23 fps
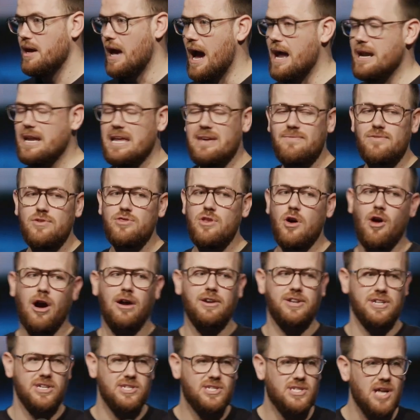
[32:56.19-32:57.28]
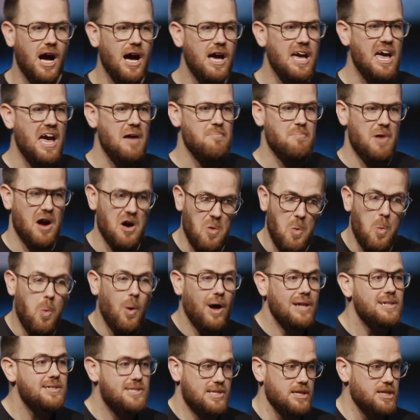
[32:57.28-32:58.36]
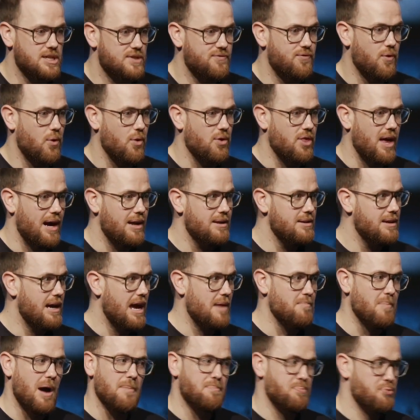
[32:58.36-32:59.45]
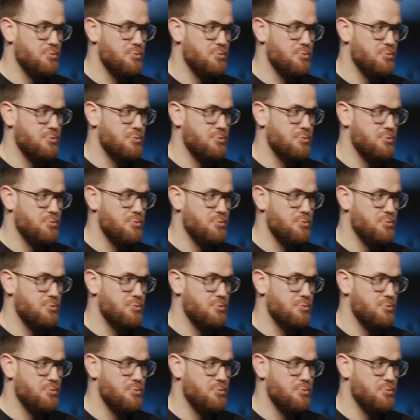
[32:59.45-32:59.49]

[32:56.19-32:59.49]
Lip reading: And even though our desire and my want is for that, and my